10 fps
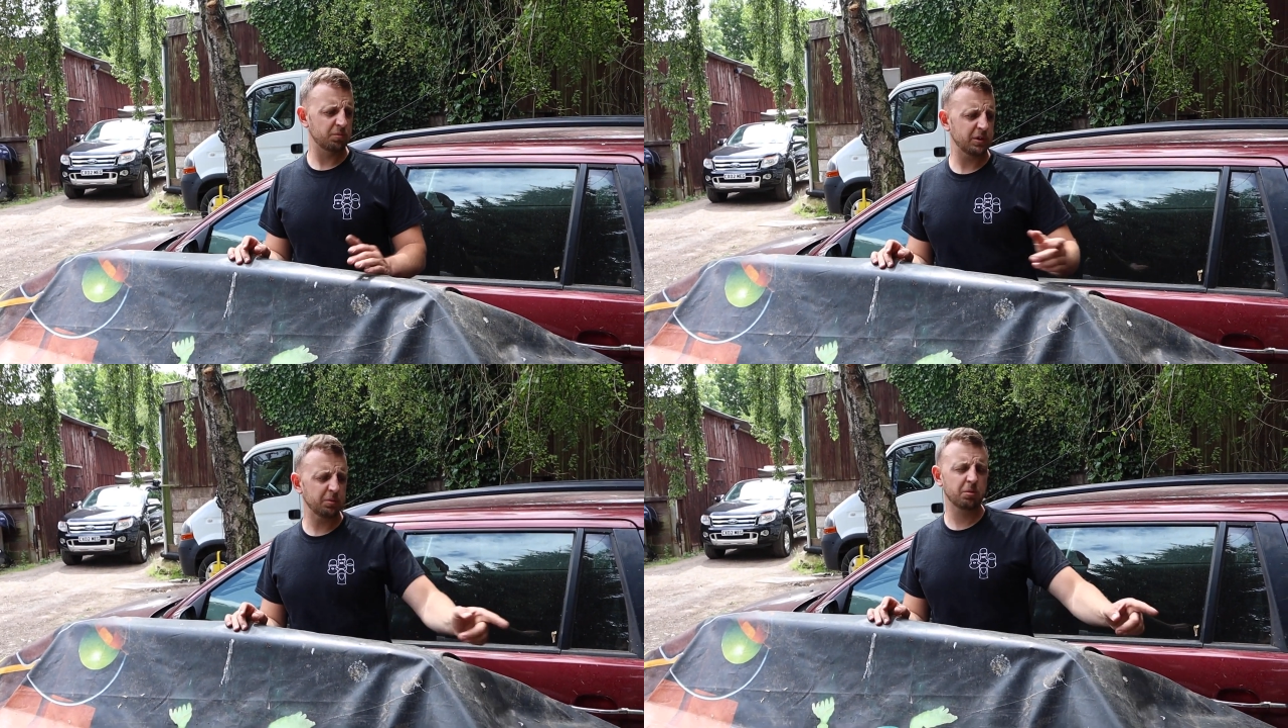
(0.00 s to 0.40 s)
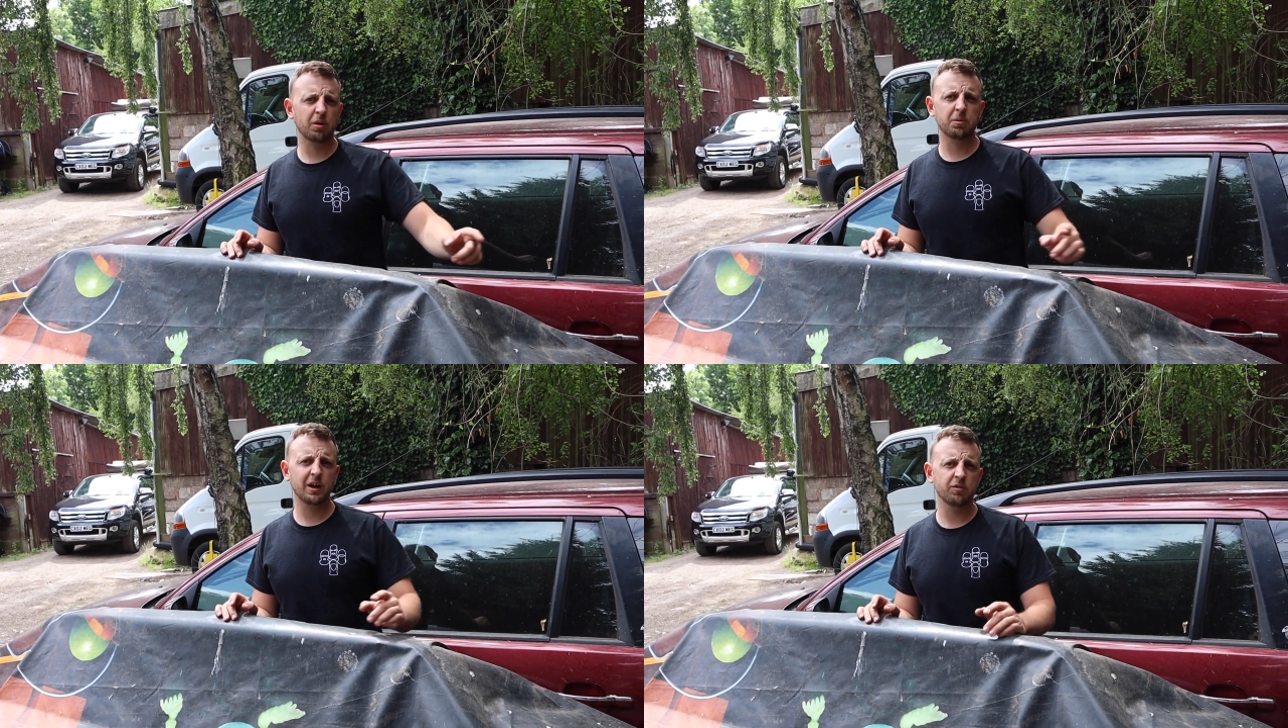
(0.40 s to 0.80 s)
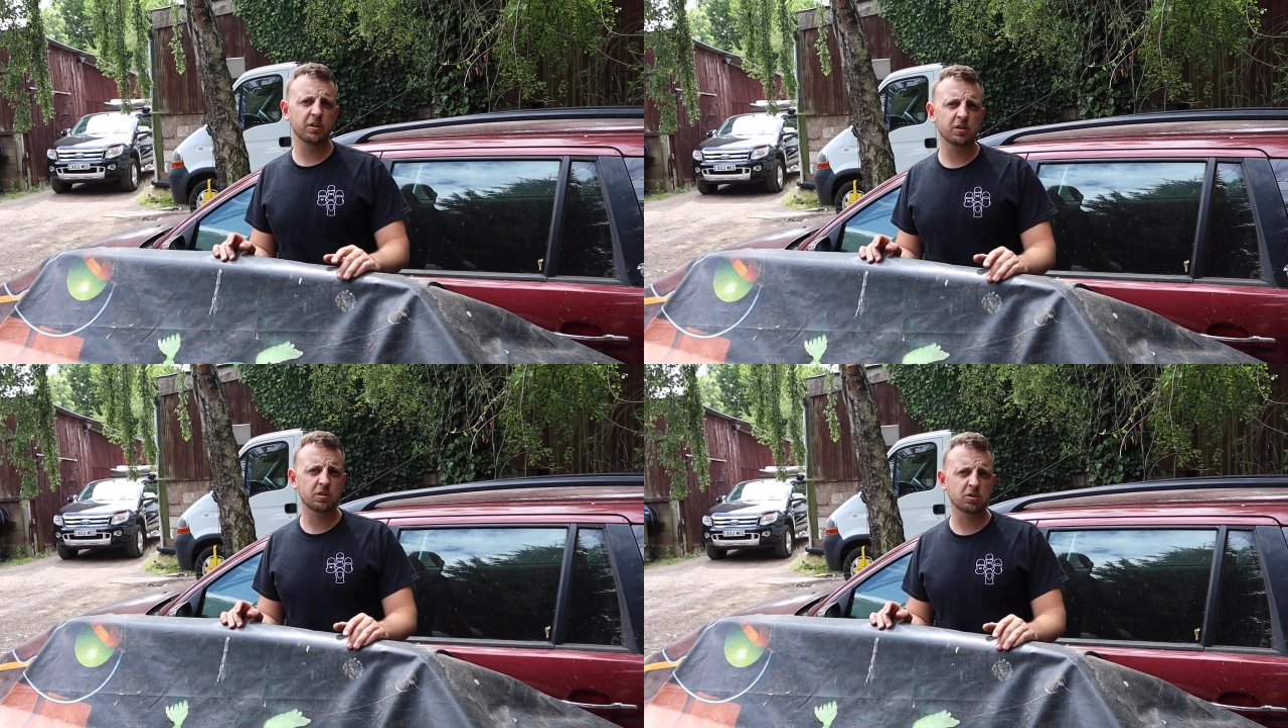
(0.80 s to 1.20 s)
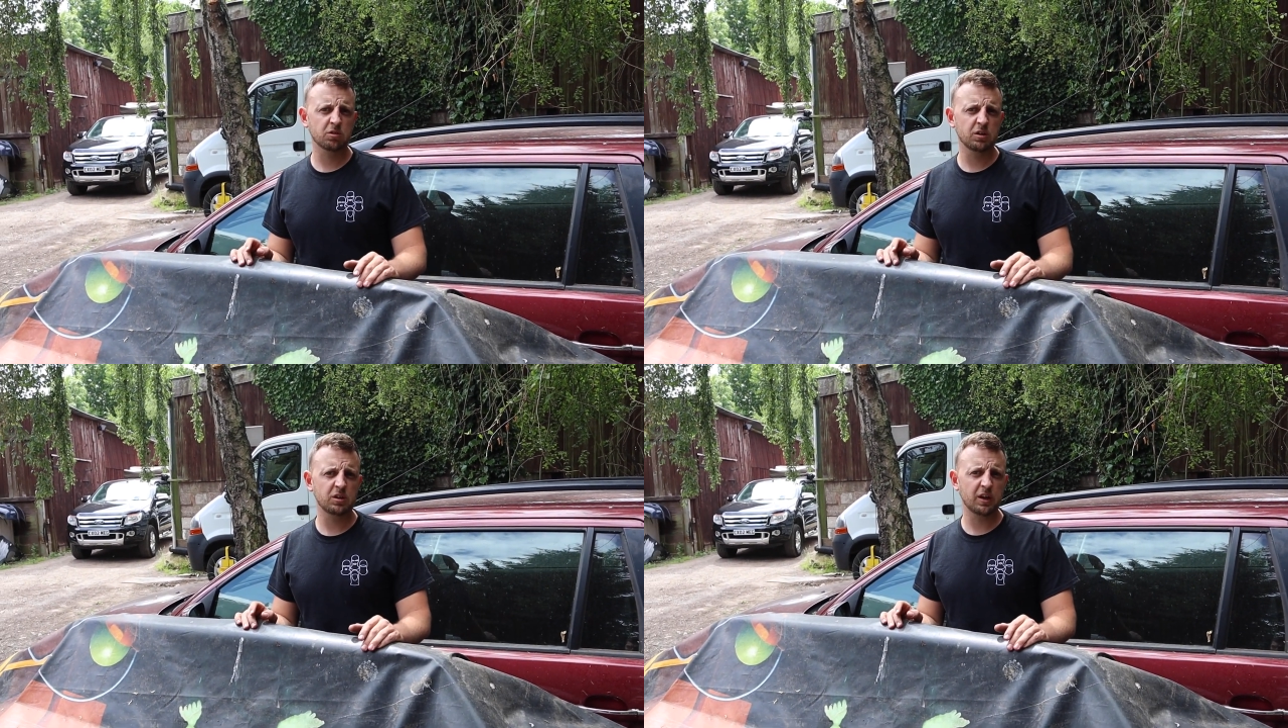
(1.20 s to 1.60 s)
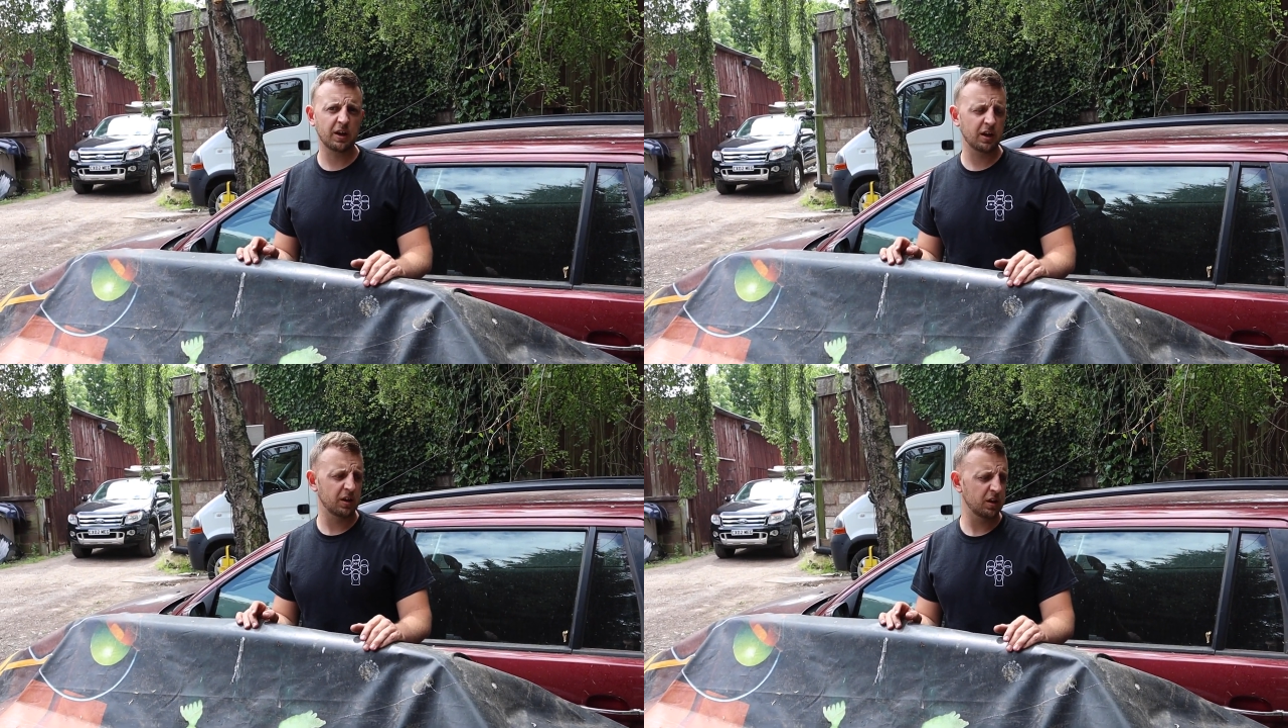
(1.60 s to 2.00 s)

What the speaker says: People might be having a Sunday dinner.